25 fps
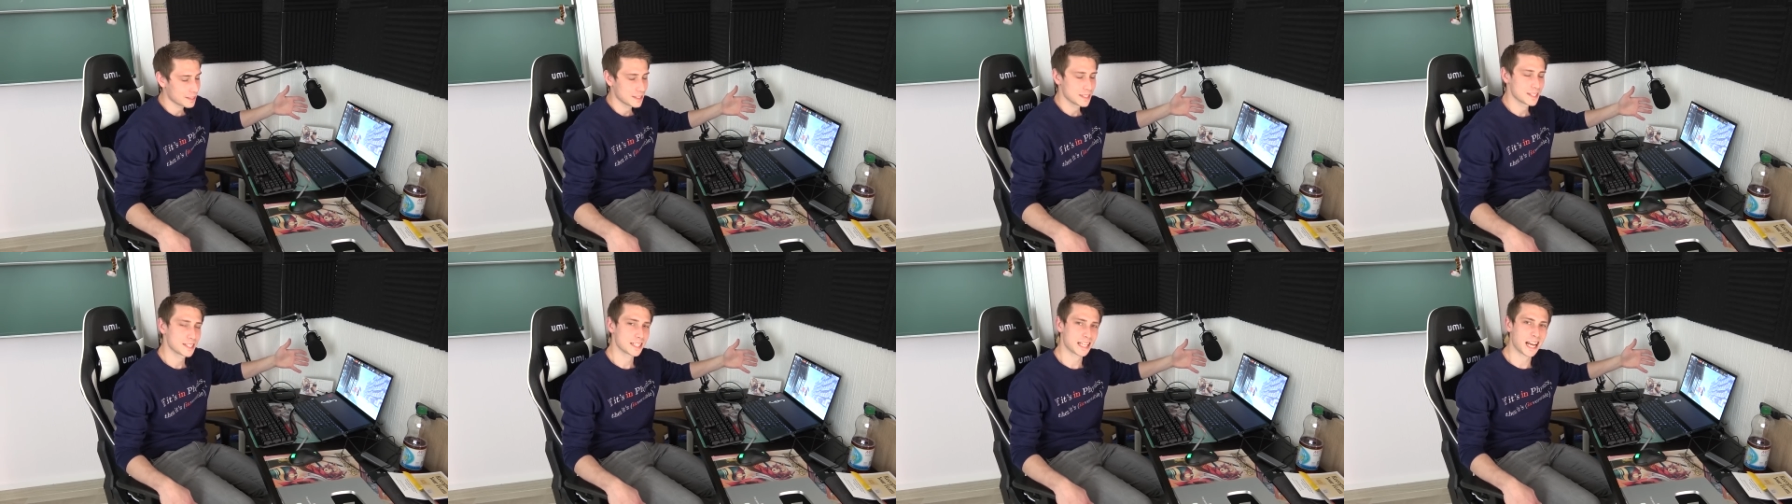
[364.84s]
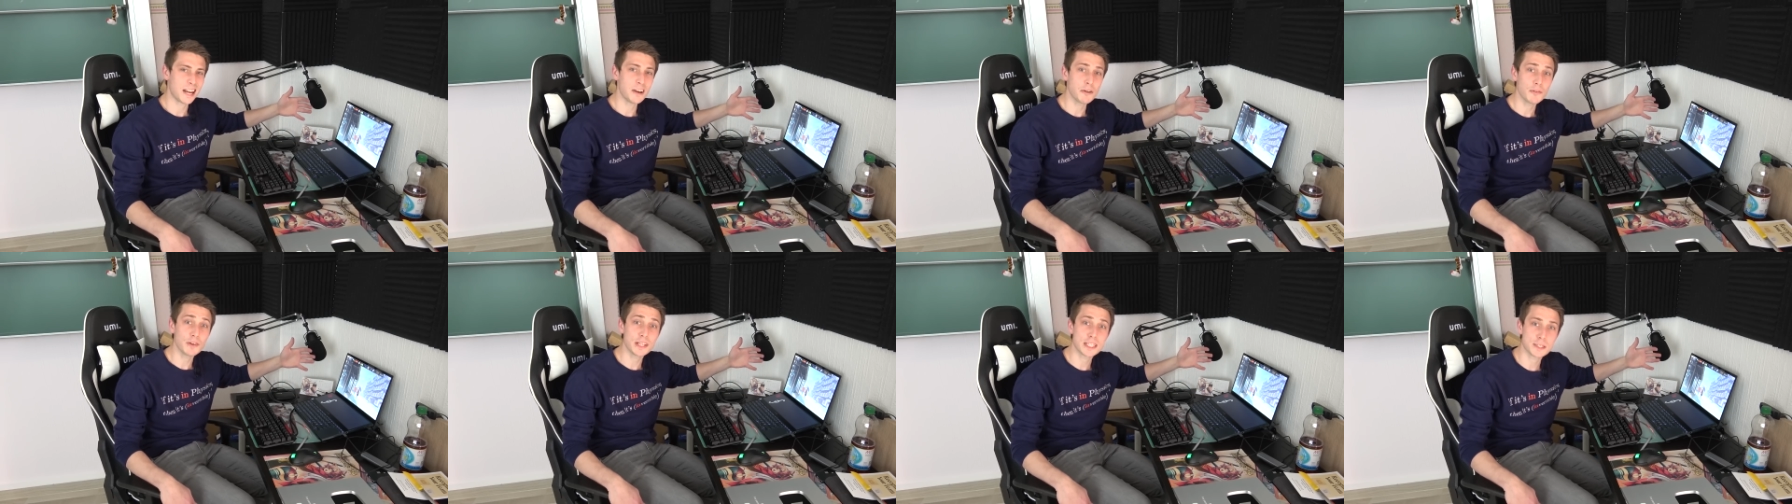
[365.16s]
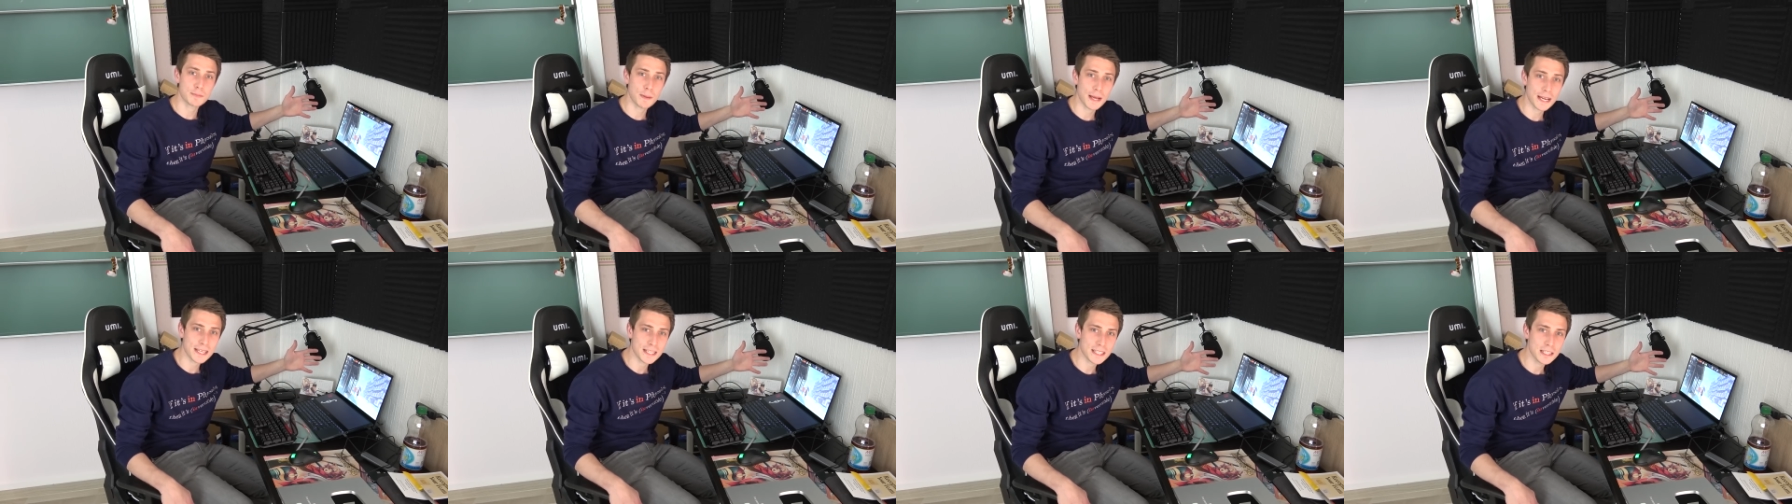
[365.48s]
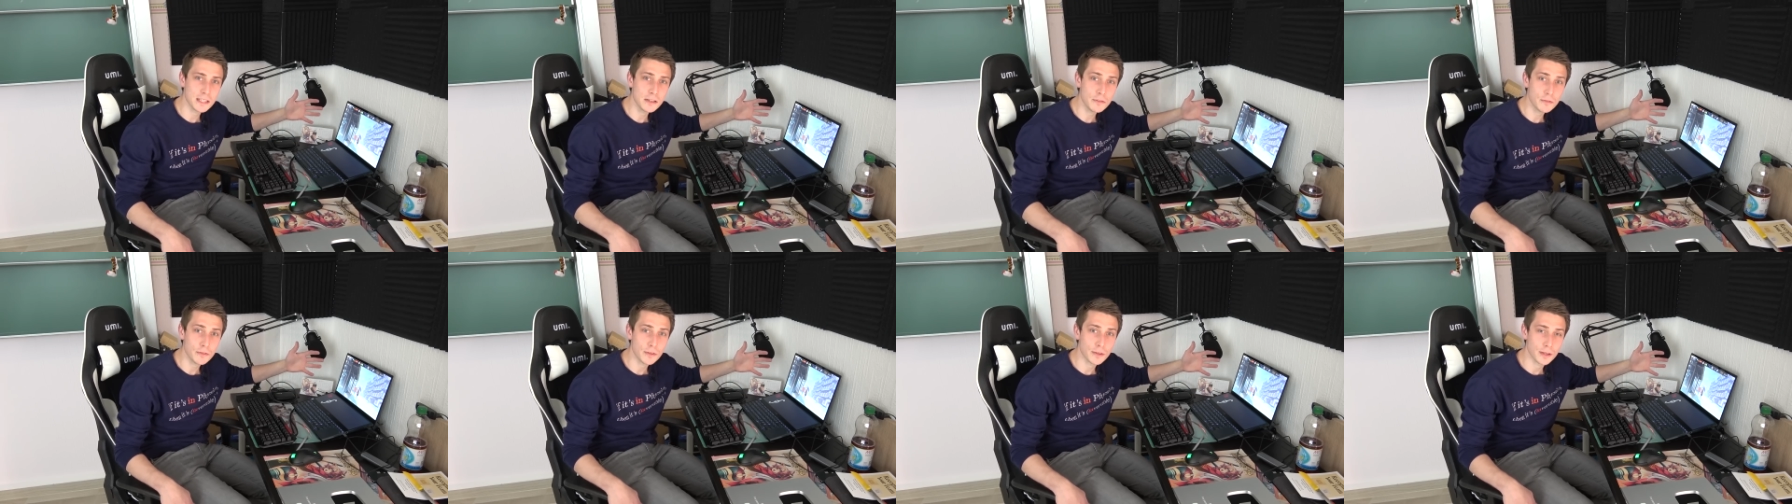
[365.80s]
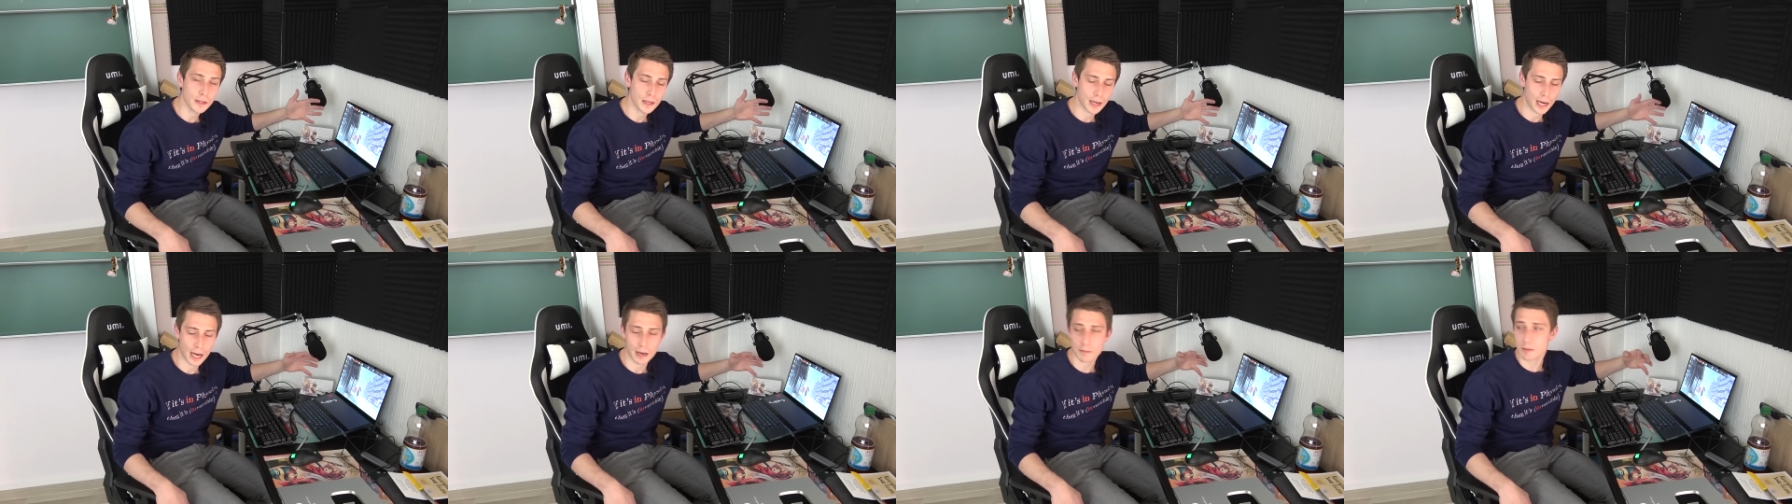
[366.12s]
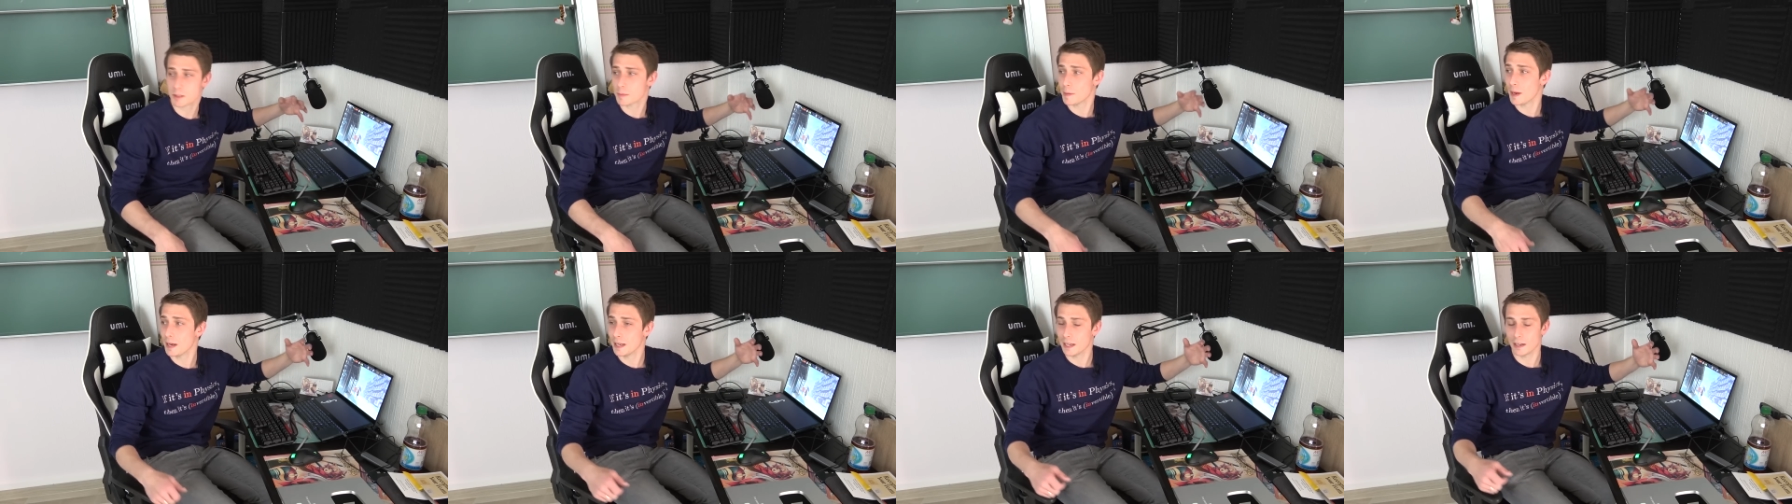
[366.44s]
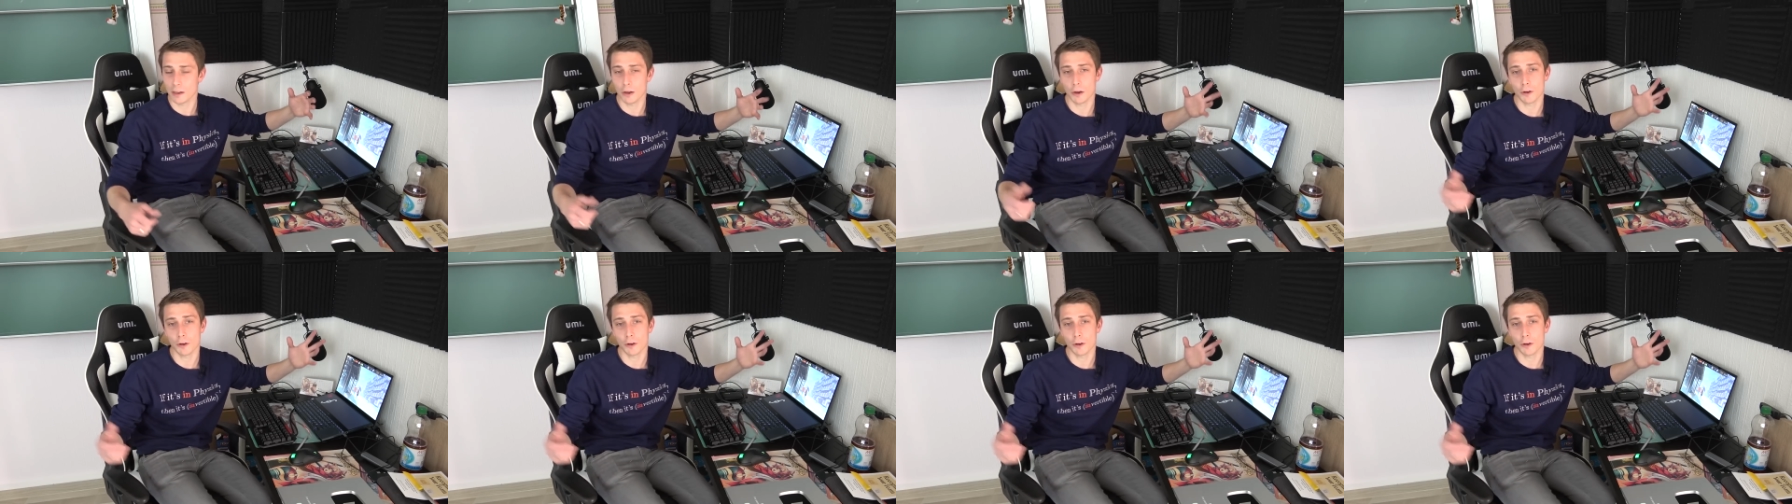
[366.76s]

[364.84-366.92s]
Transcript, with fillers: it's kind of expensive. I'm spending a